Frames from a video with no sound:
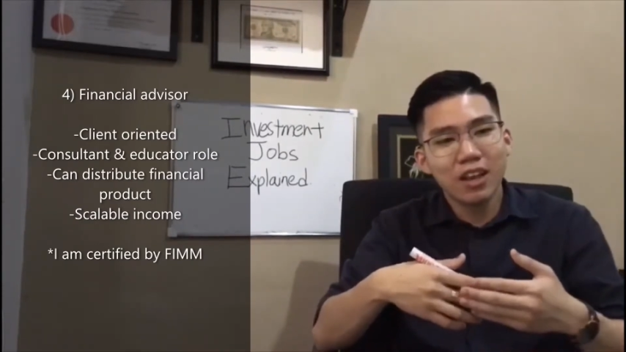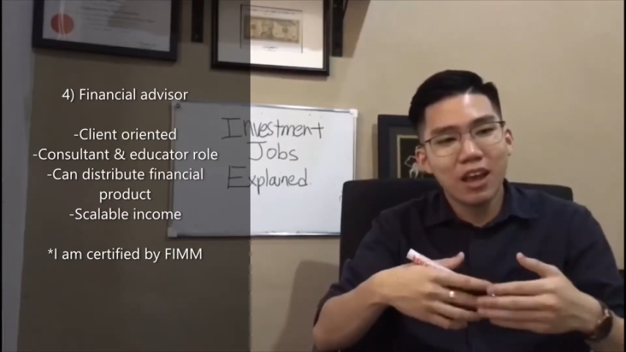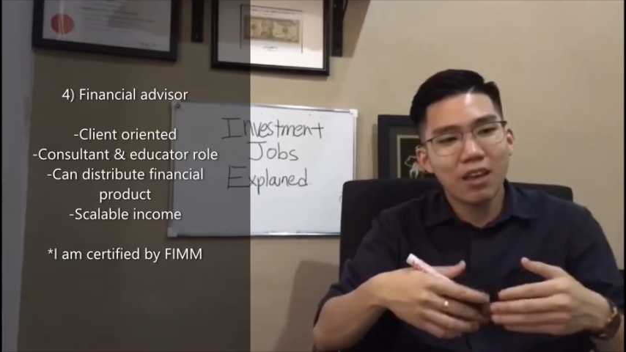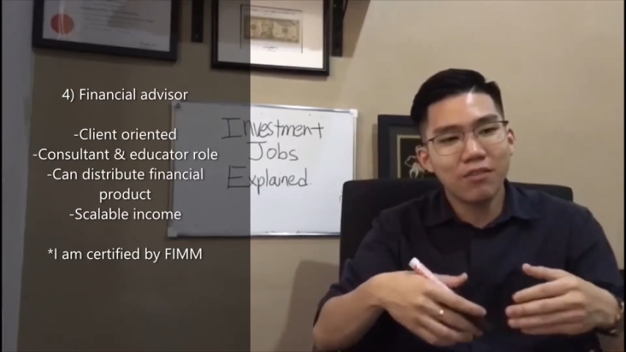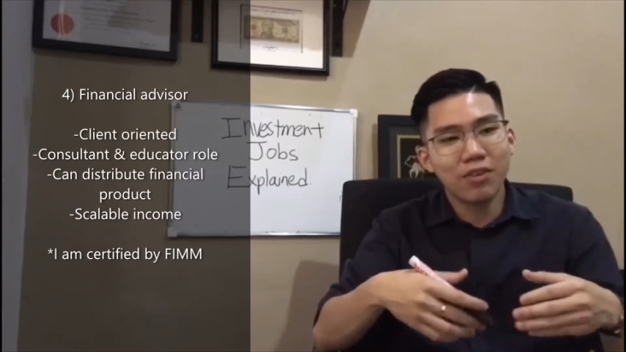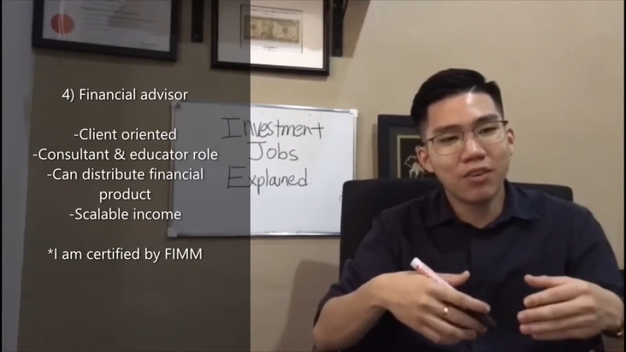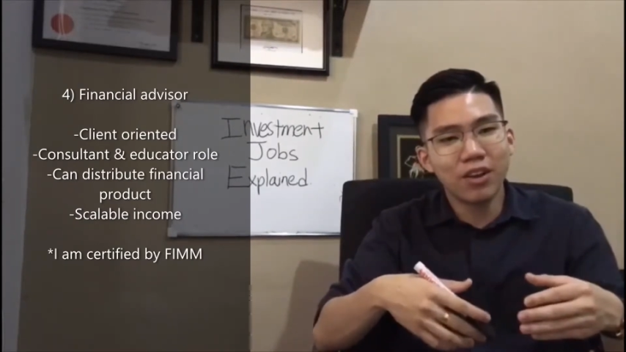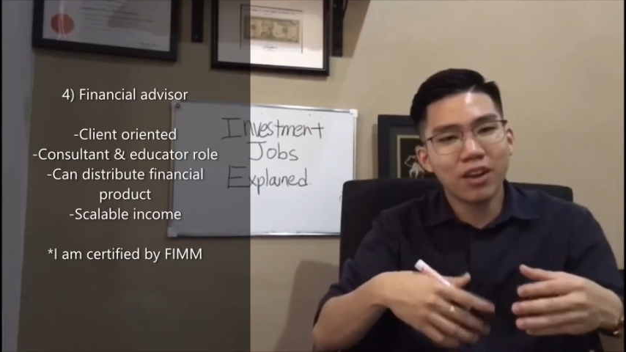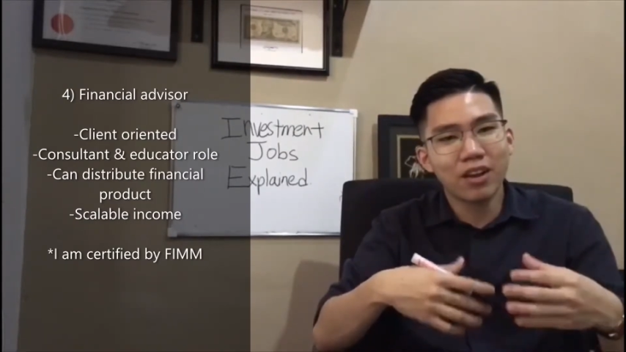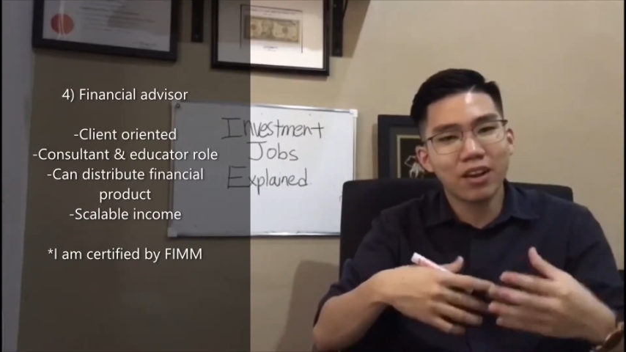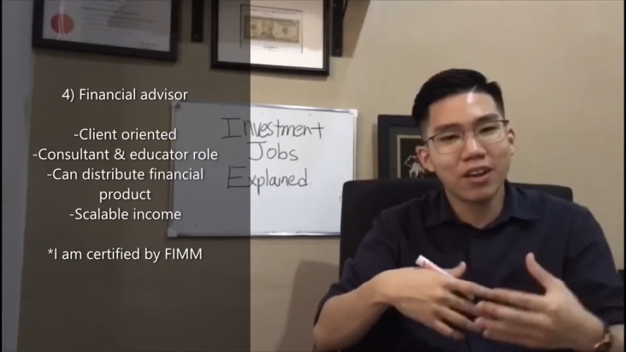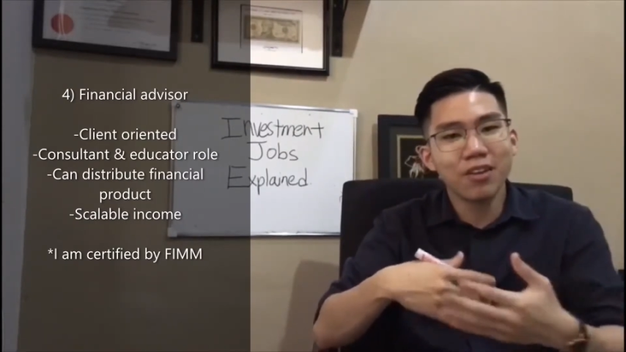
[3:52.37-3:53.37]
and very
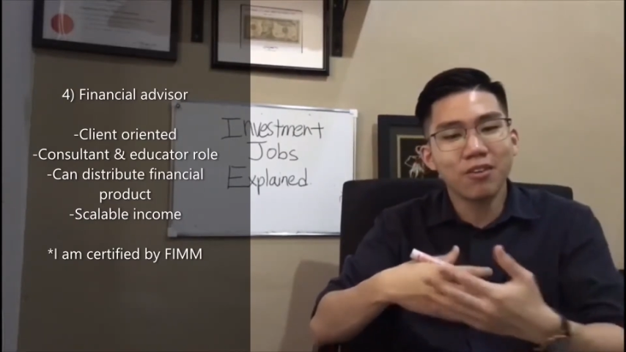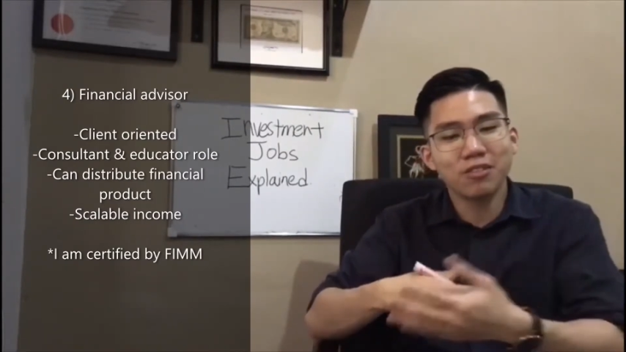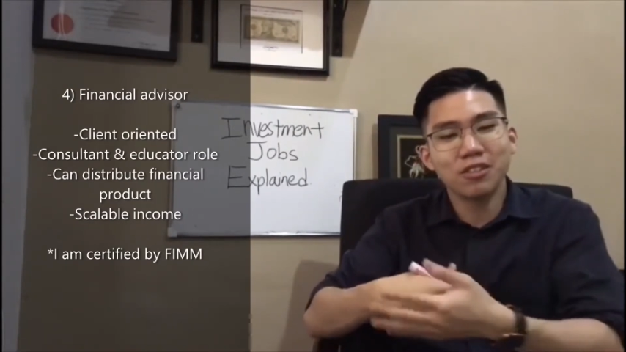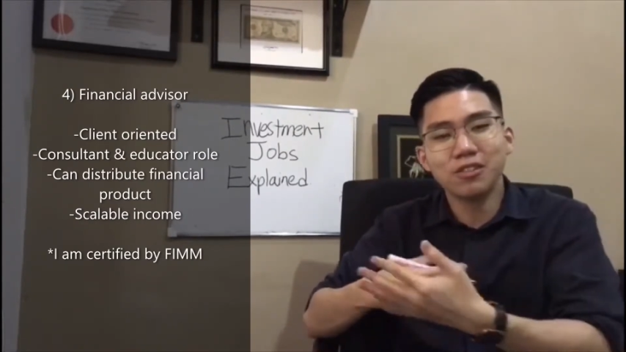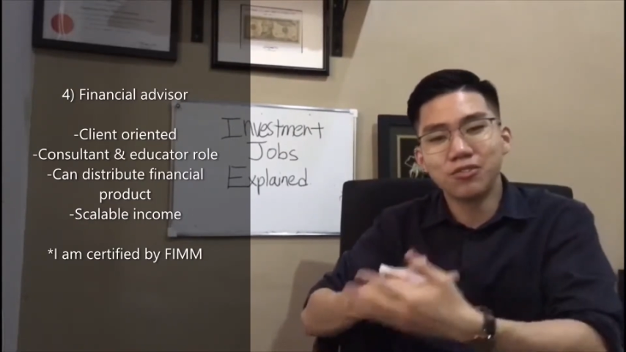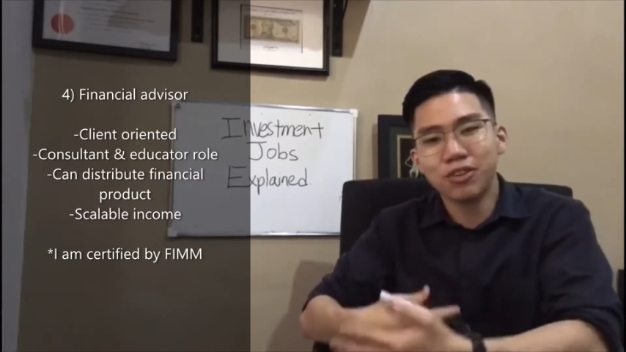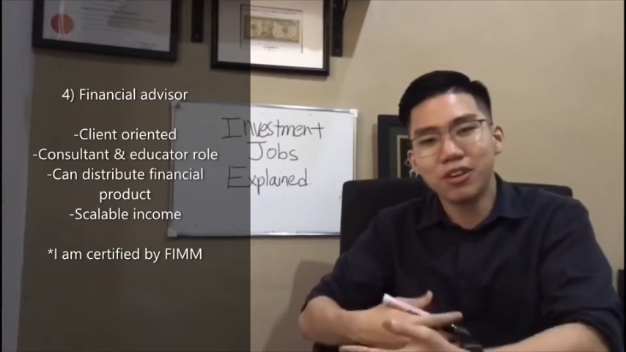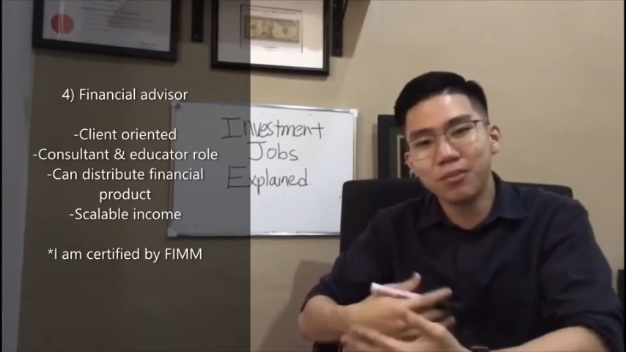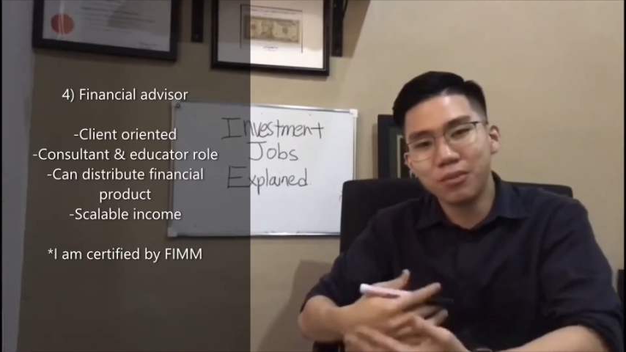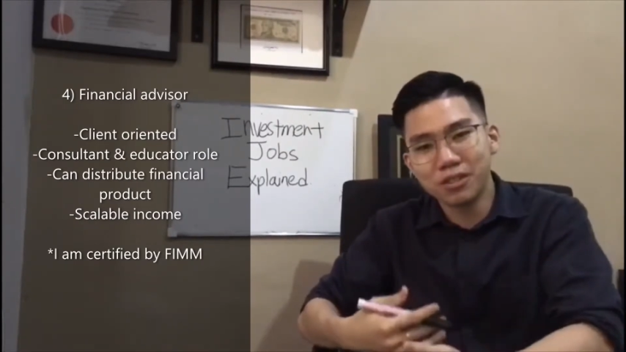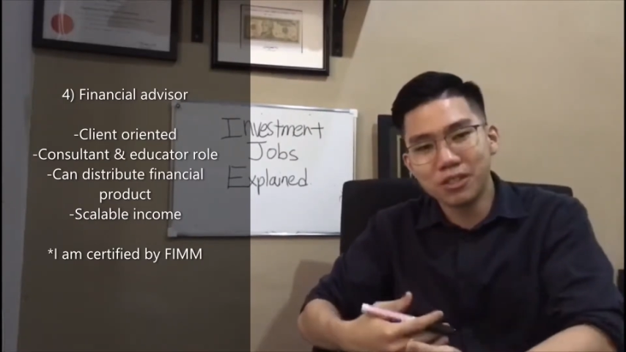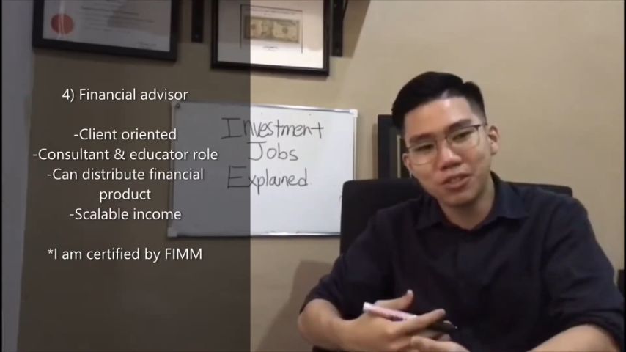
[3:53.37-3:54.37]
client concentrated
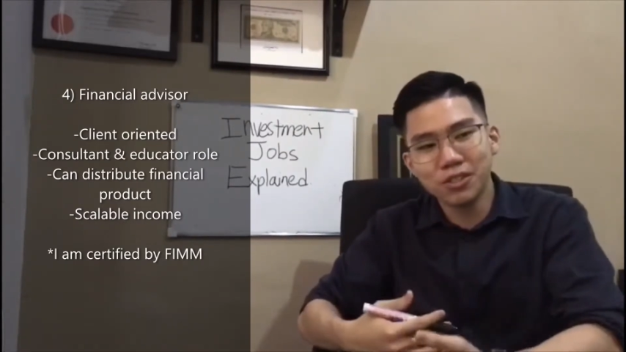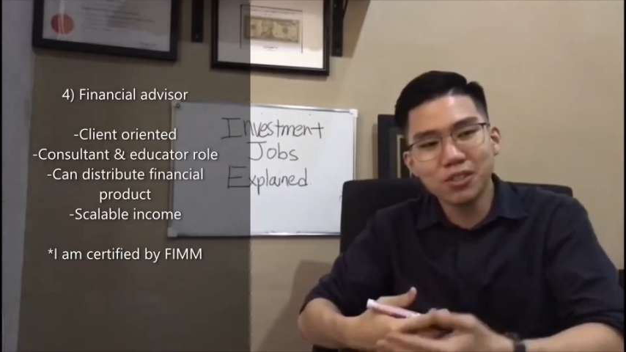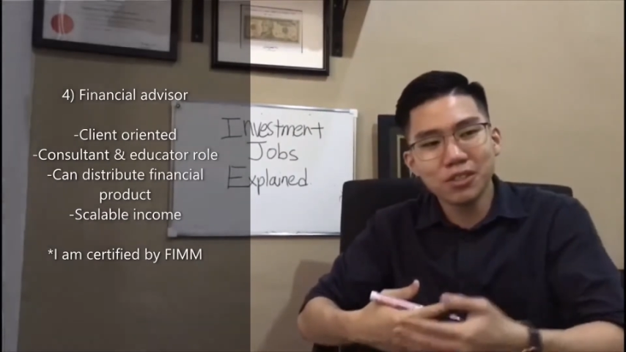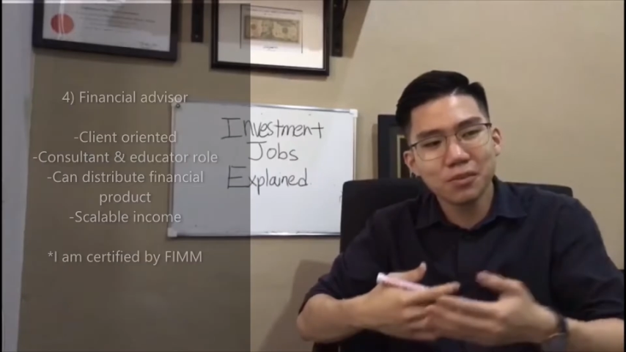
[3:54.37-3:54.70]
position.